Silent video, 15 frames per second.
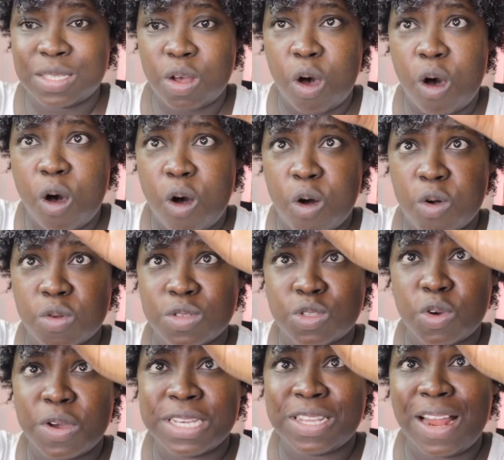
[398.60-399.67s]
all.
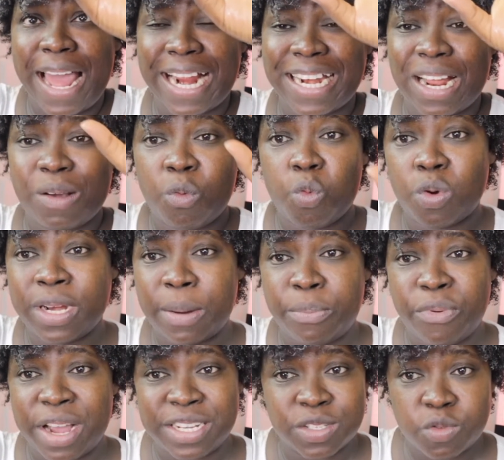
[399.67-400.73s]
So it's not like the
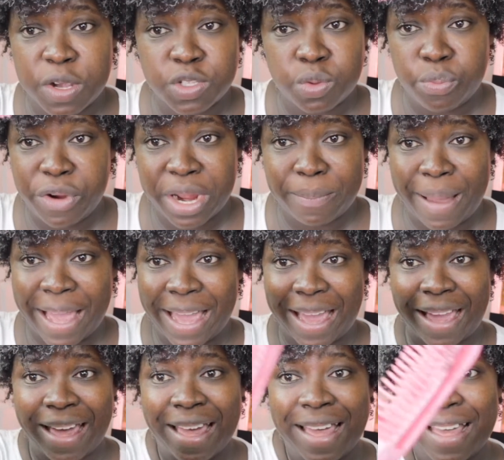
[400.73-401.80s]
brush is going to break my hair.
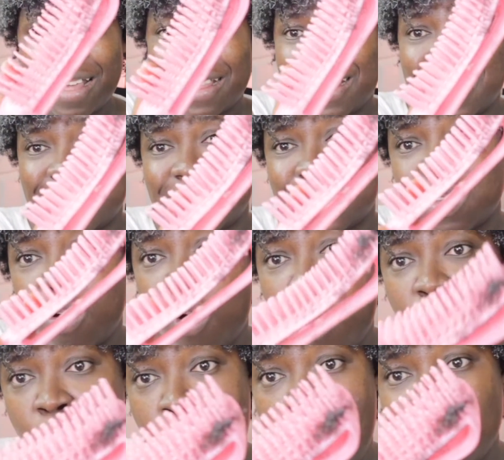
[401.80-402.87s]
This is
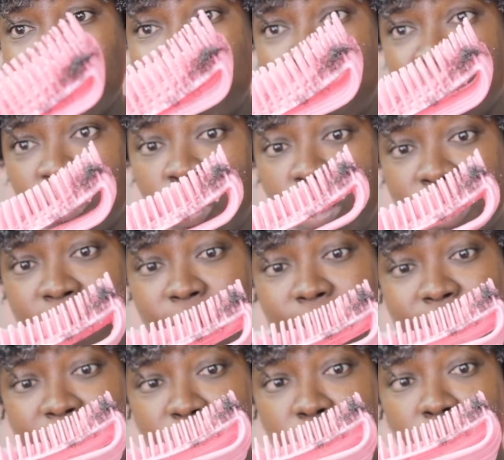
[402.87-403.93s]
all that I've got,
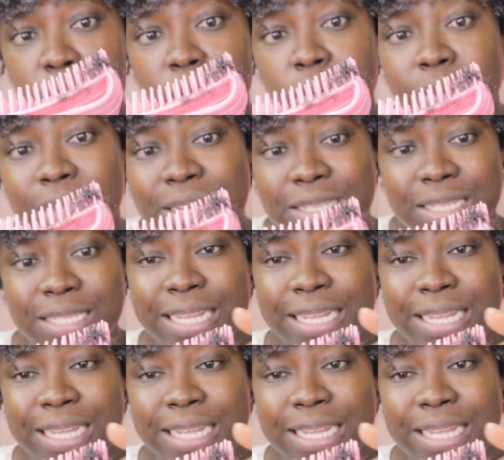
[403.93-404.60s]
you know. This is